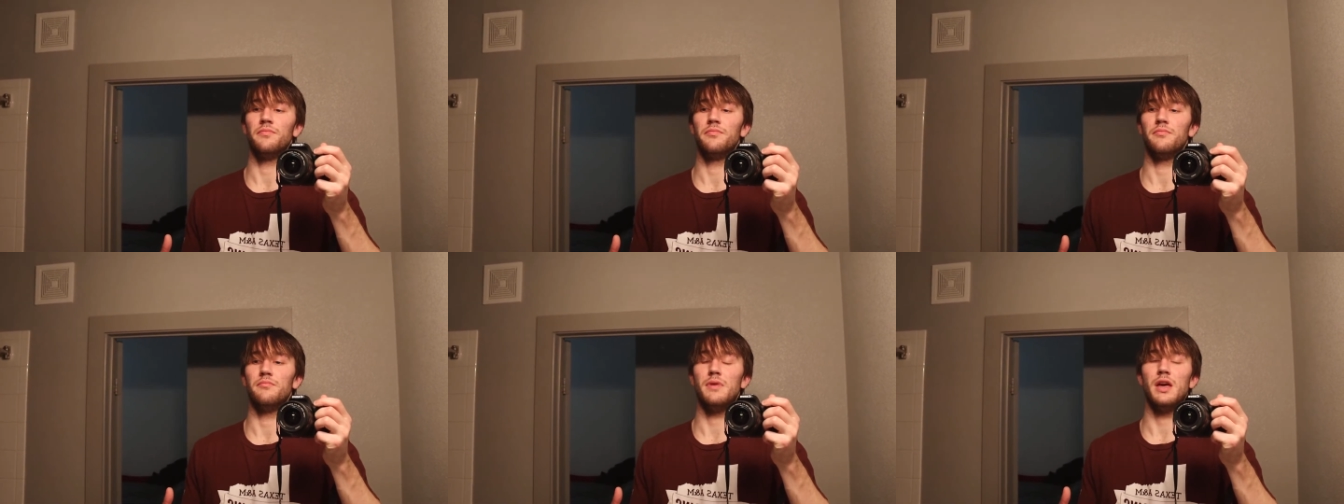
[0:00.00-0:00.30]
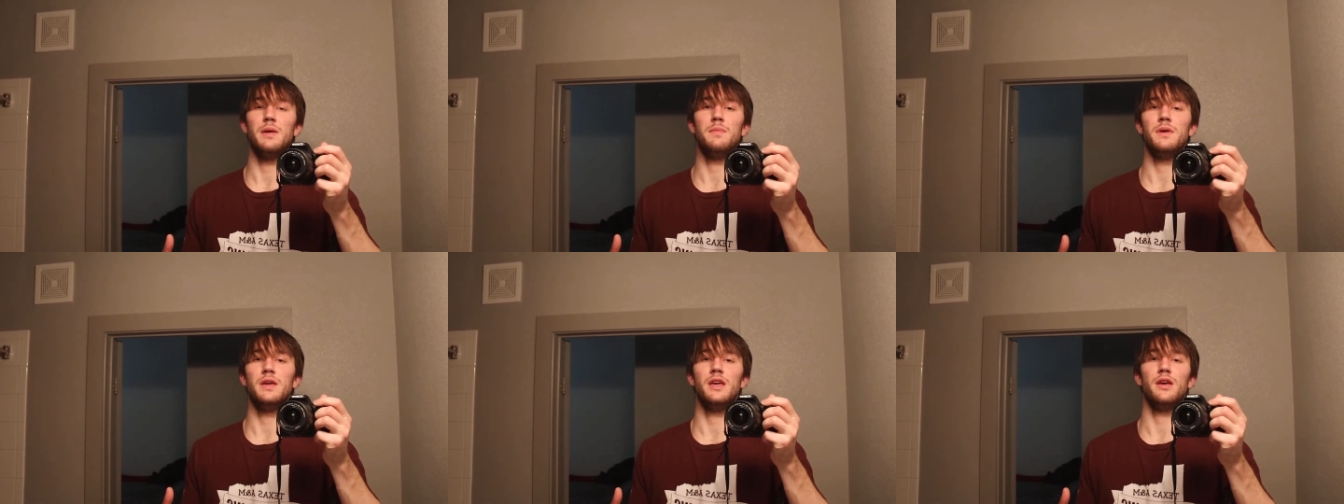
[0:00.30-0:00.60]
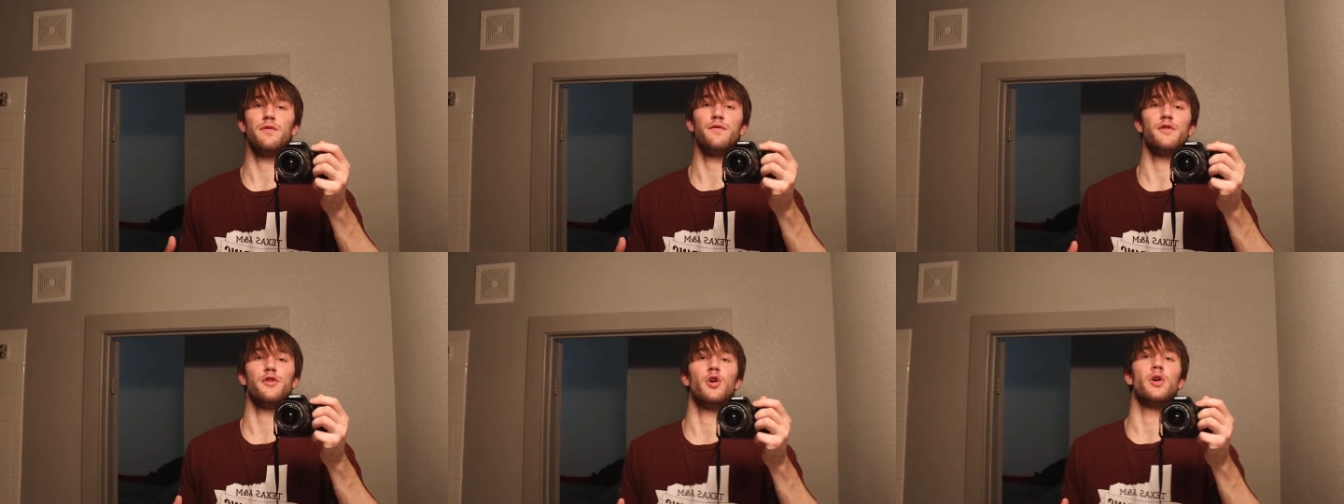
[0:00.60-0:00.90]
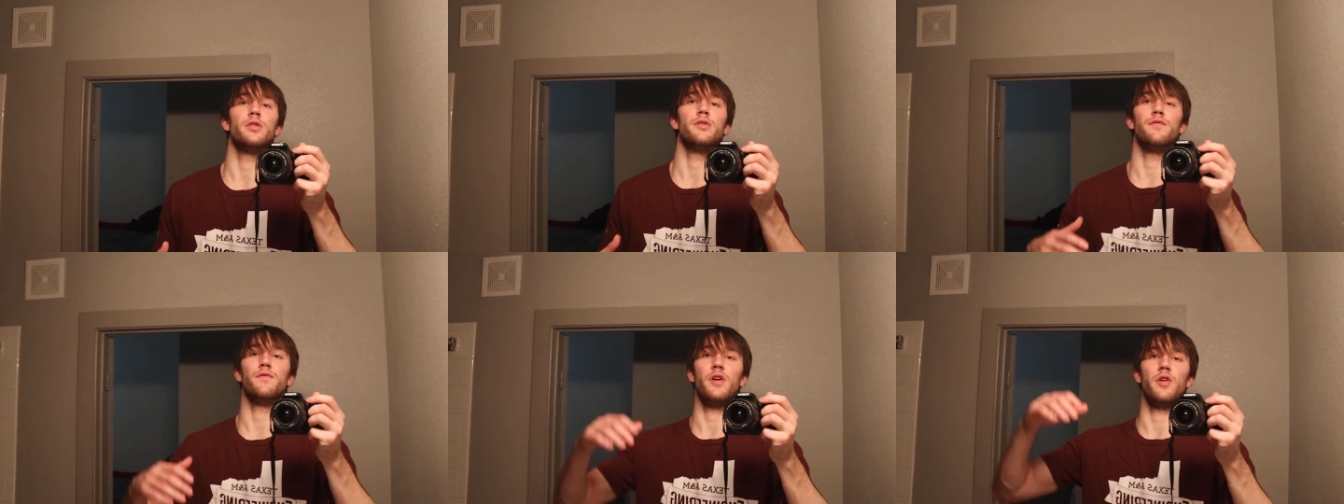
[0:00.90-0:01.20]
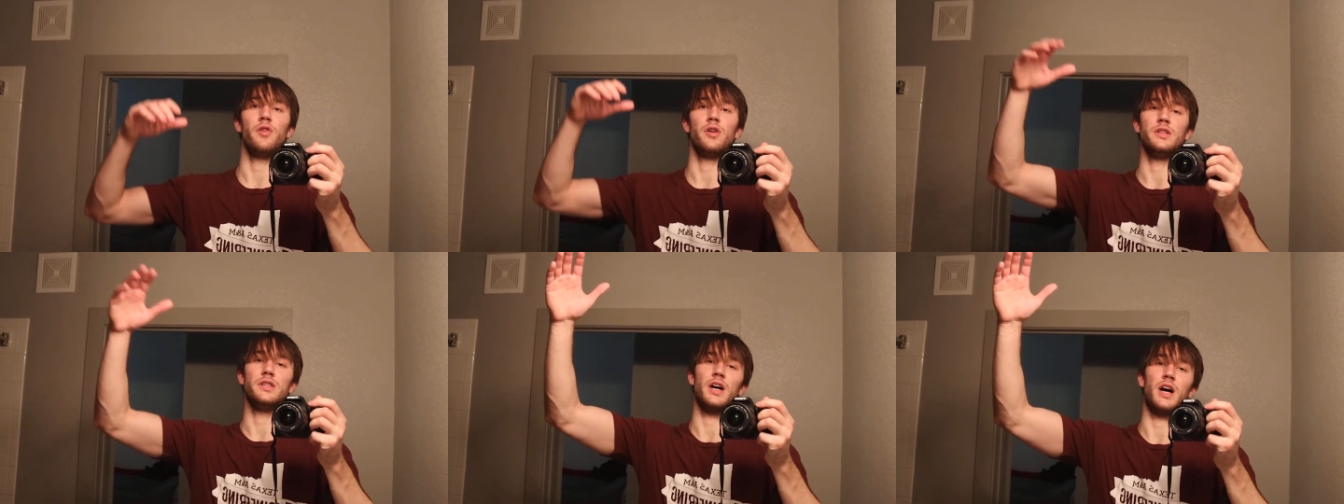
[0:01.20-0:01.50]
Maybe if you're at the
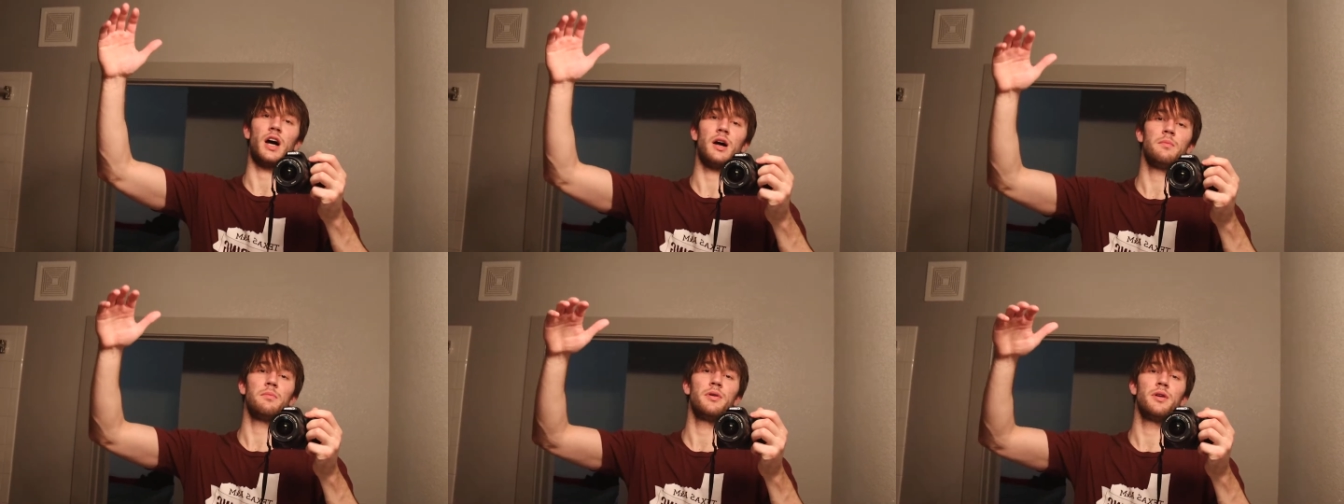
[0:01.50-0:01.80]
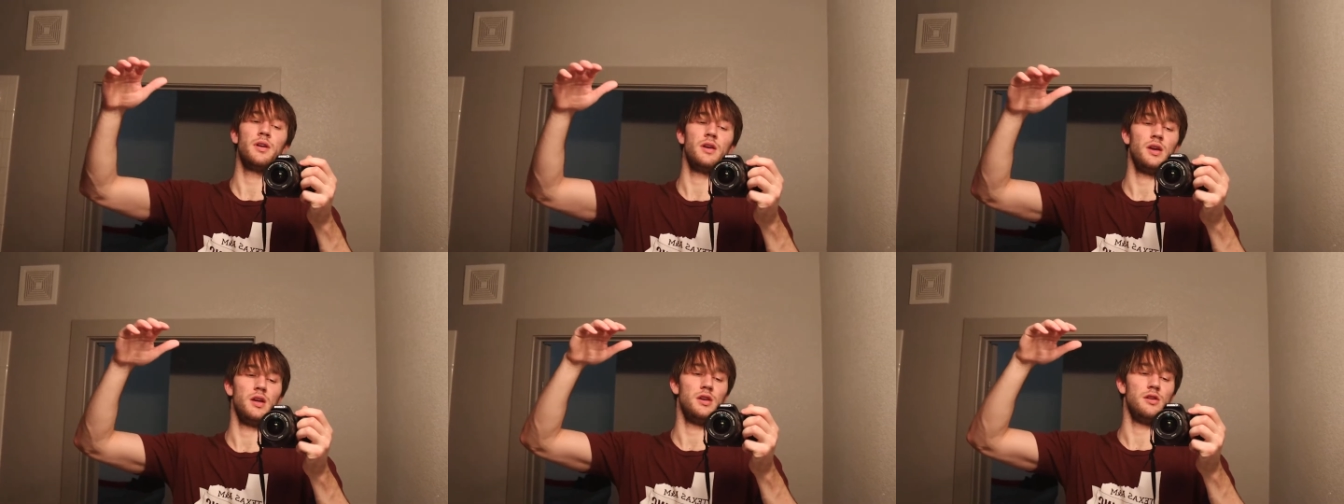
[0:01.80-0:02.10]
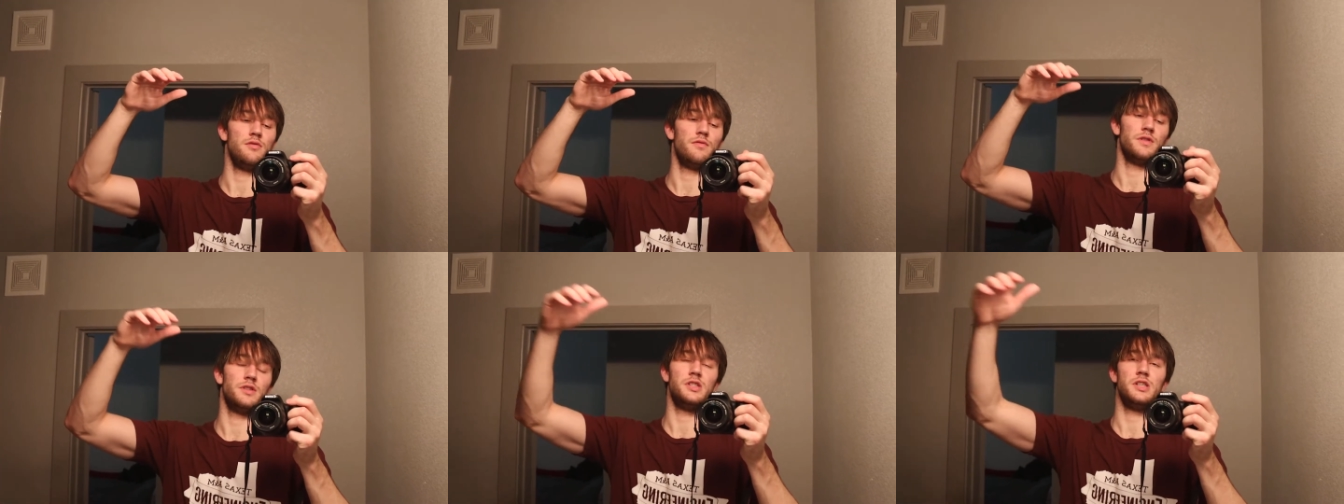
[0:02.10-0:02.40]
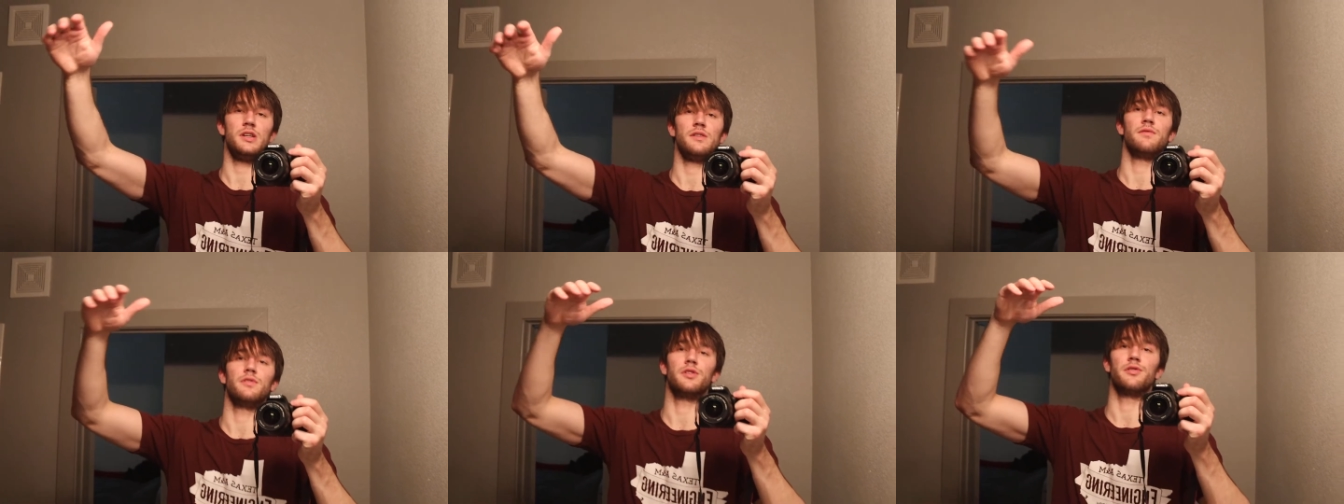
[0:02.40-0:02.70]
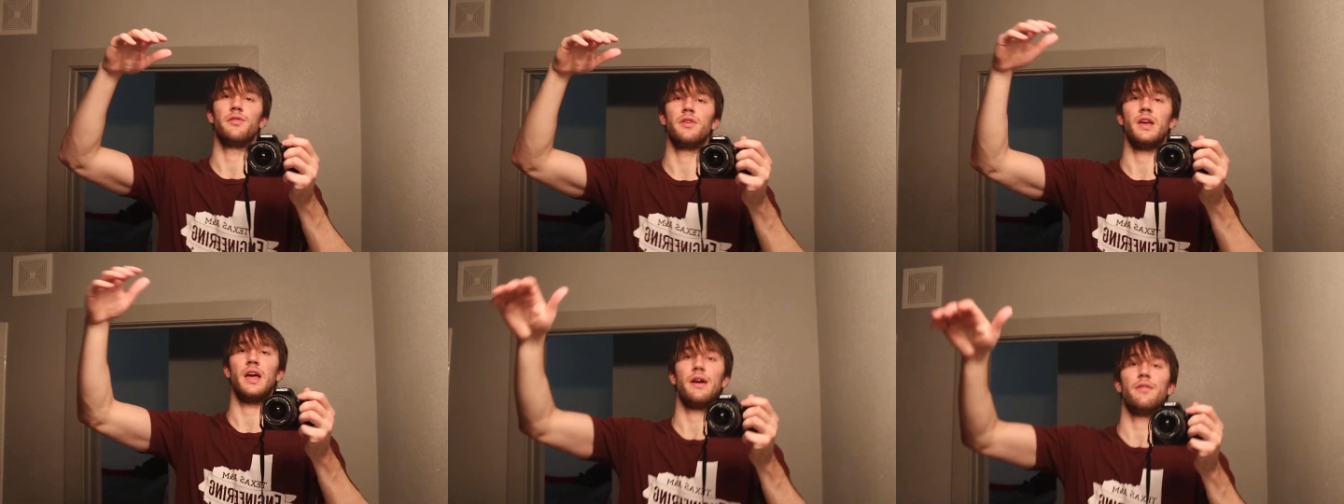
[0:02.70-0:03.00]
very top and you've achieved
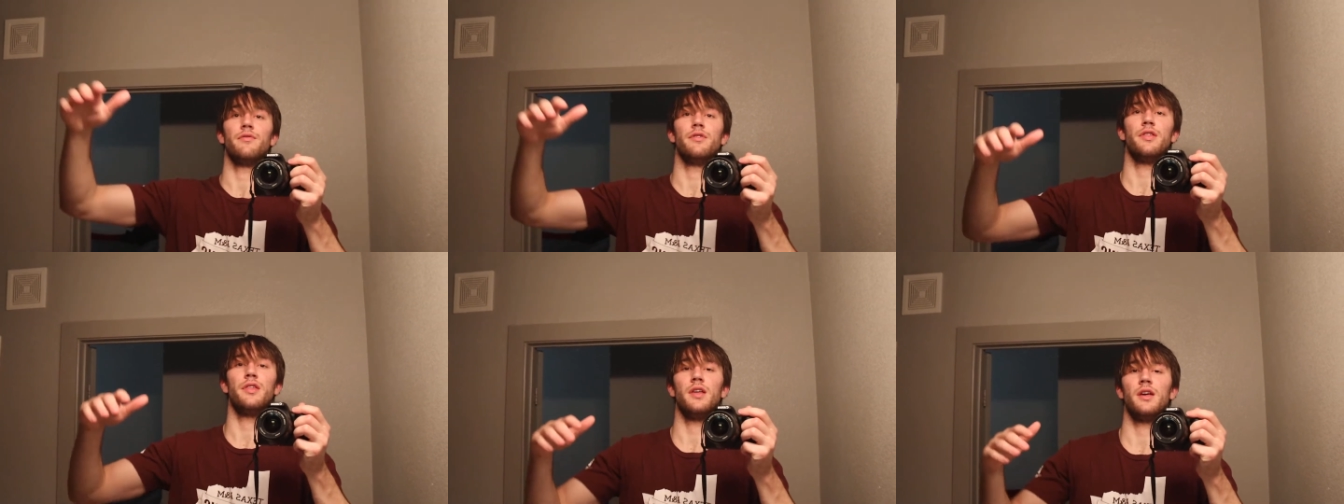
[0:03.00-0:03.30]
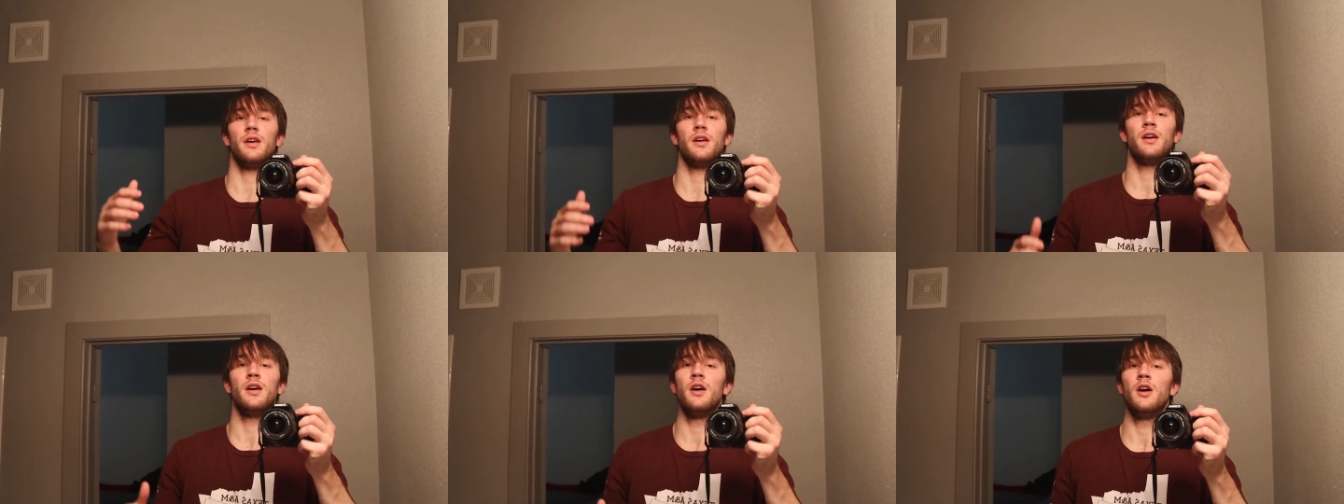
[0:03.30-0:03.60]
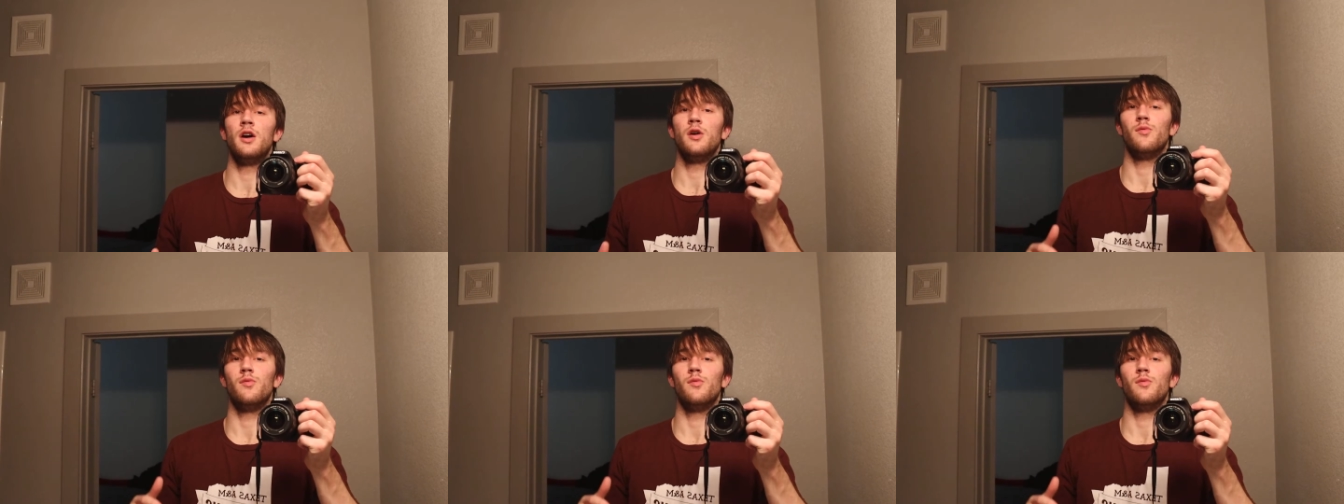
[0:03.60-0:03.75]
literally everything,